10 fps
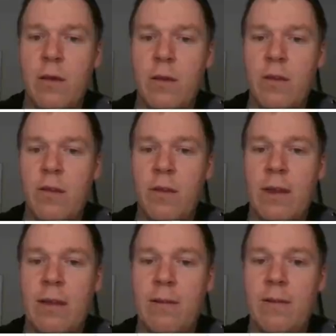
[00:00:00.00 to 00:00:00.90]
So that
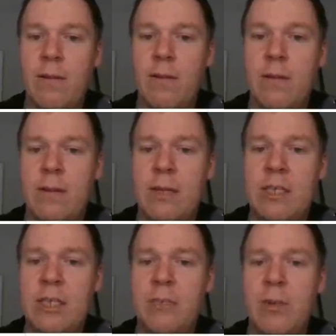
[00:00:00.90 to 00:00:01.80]
is
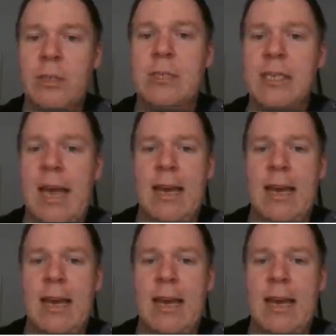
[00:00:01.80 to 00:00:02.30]
just because tan